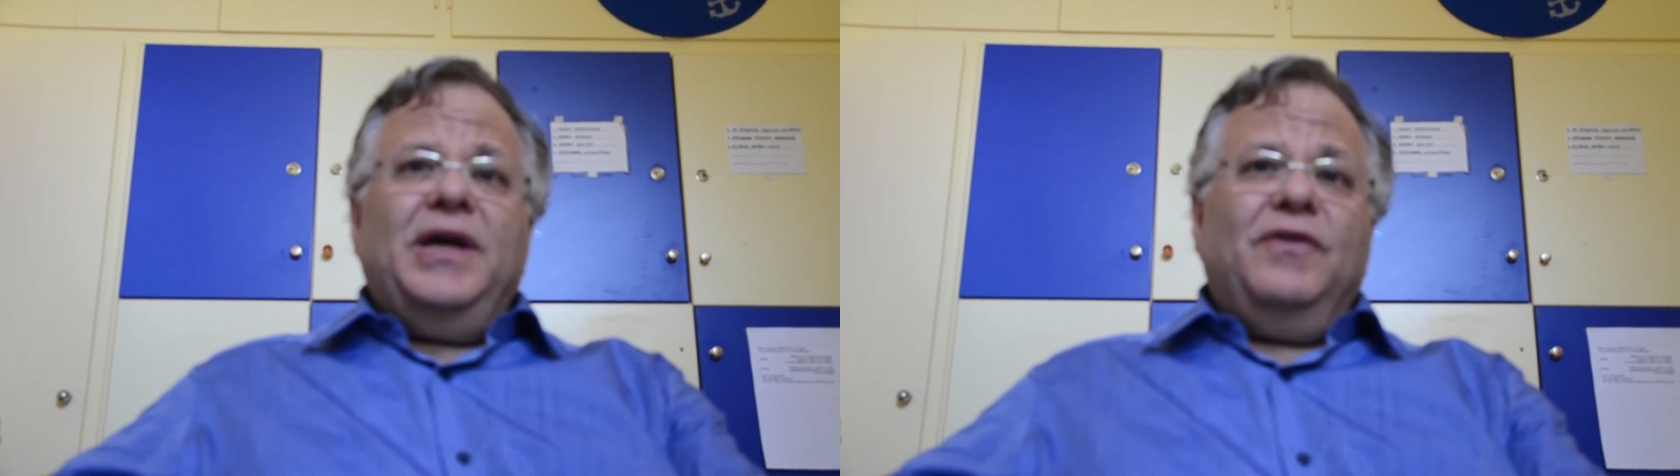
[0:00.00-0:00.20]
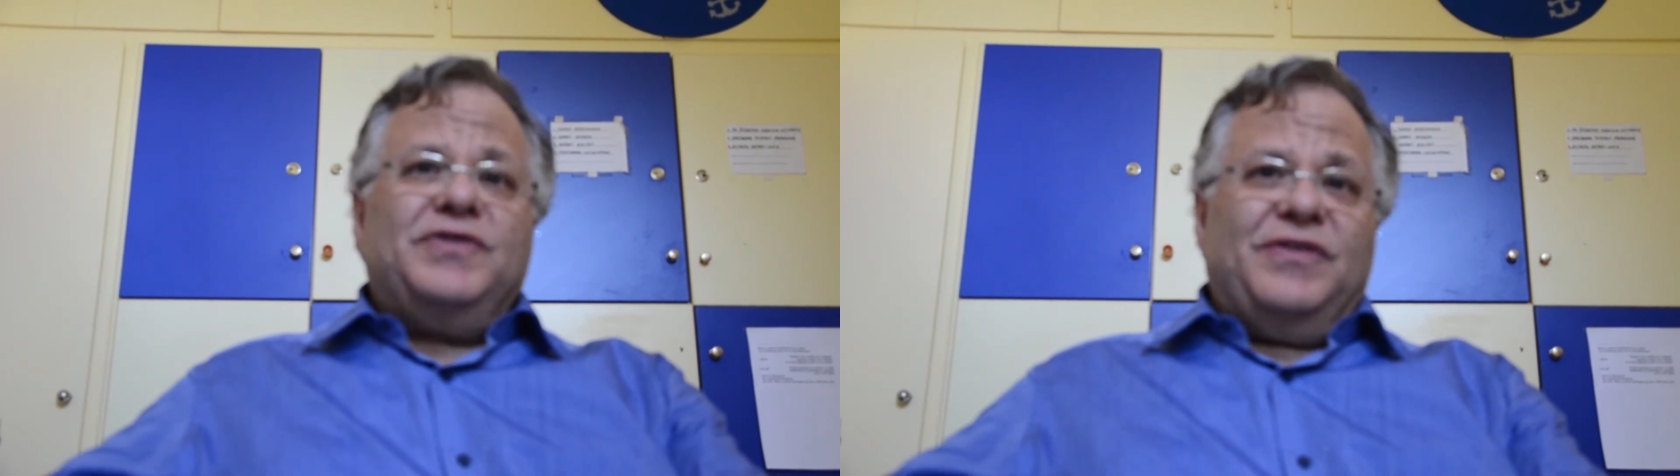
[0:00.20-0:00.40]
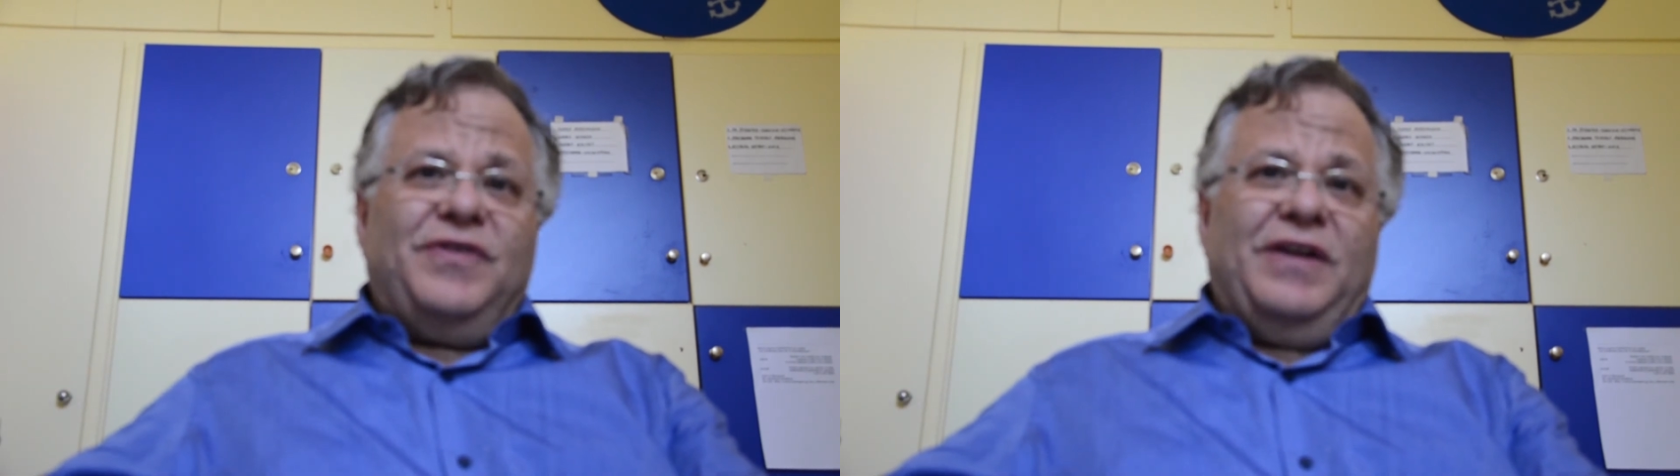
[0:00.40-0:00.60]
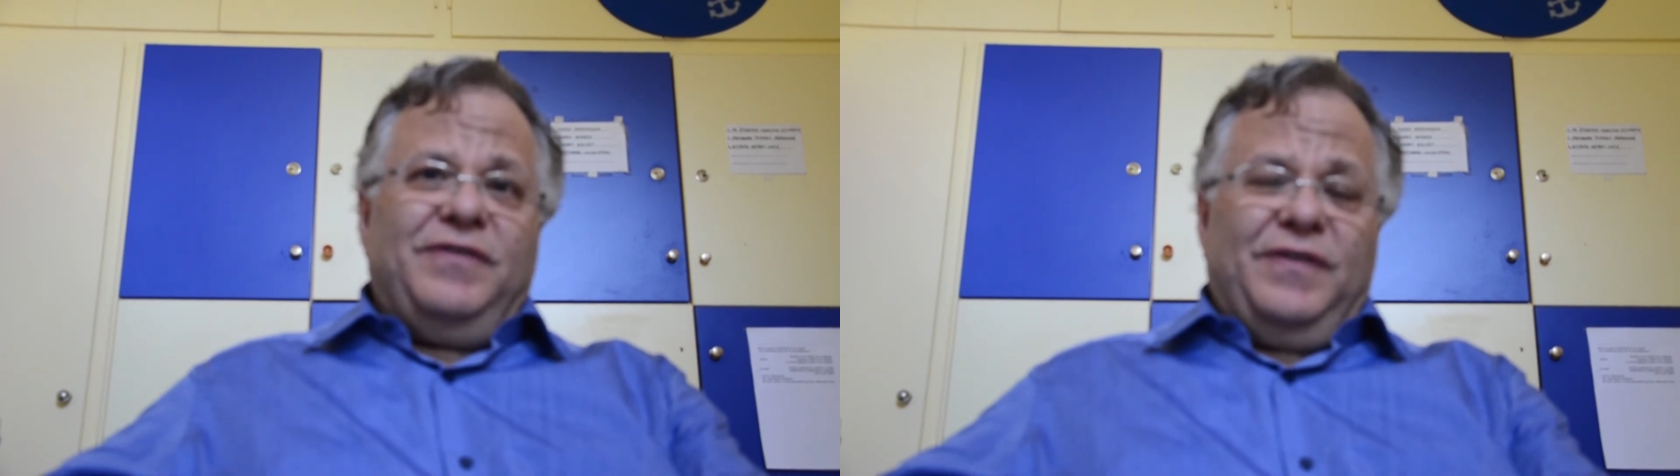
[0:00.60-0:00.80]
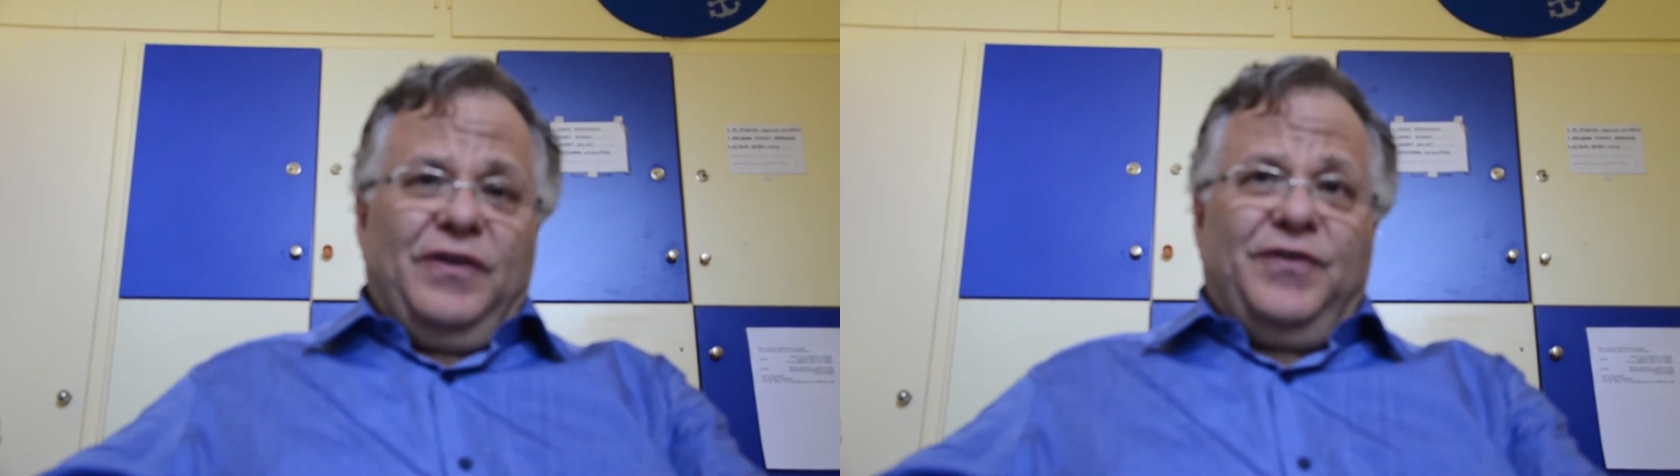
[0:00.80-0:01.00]
of
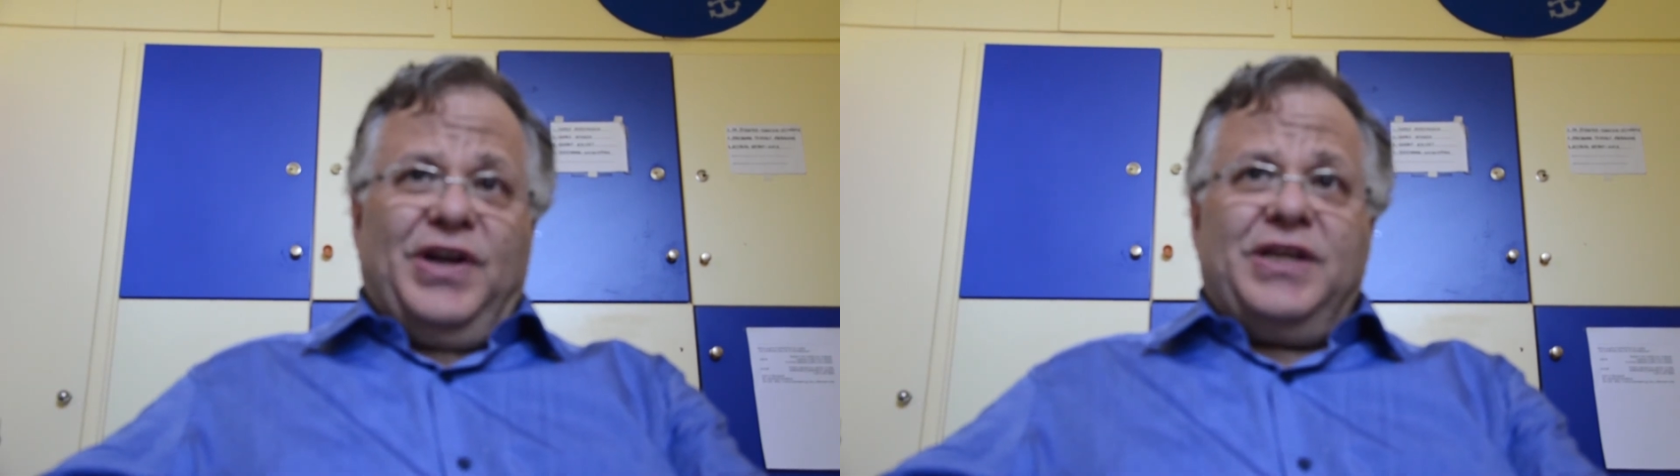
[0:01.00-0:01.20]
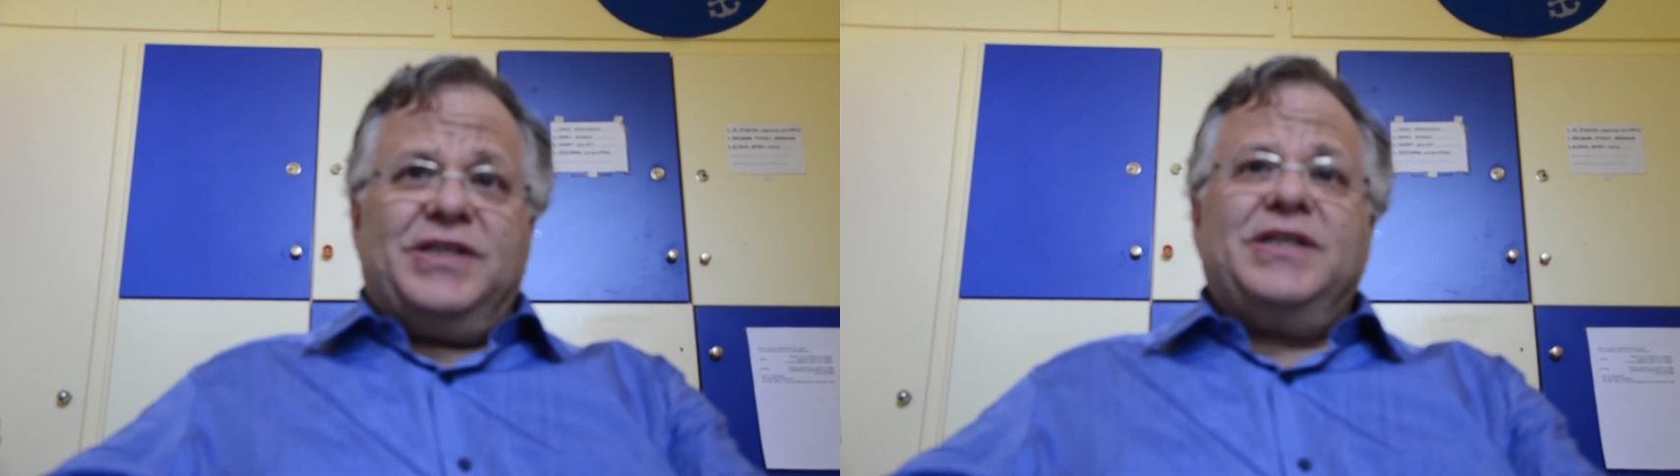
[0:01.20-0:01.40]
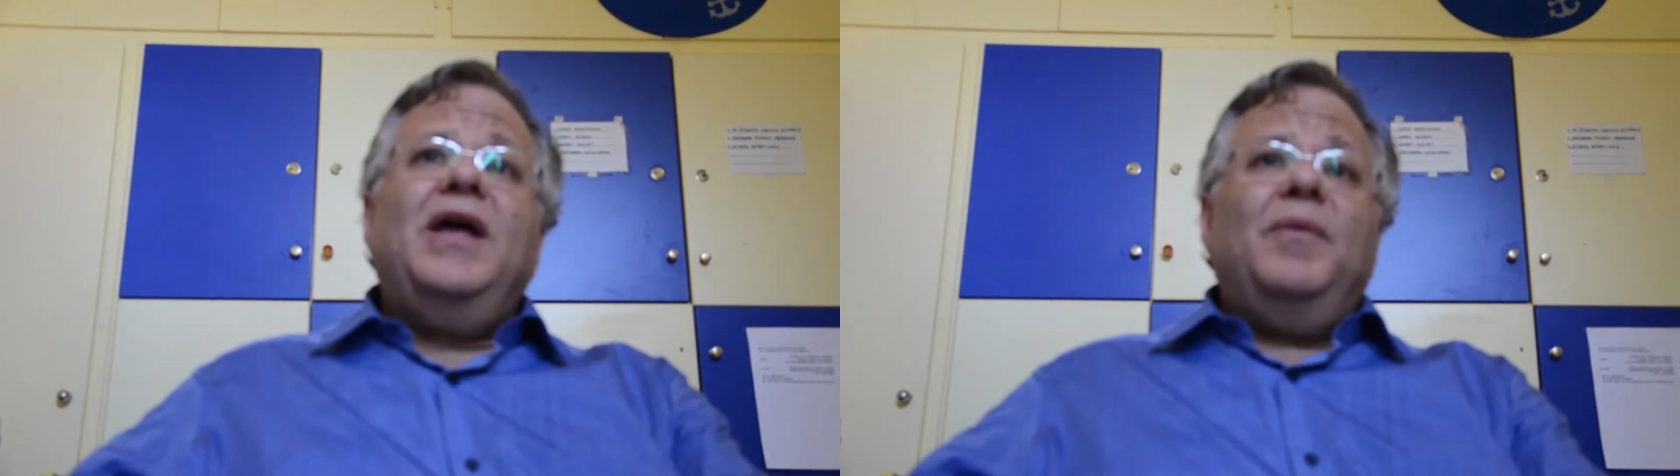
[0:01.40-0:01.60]
survival of Greece.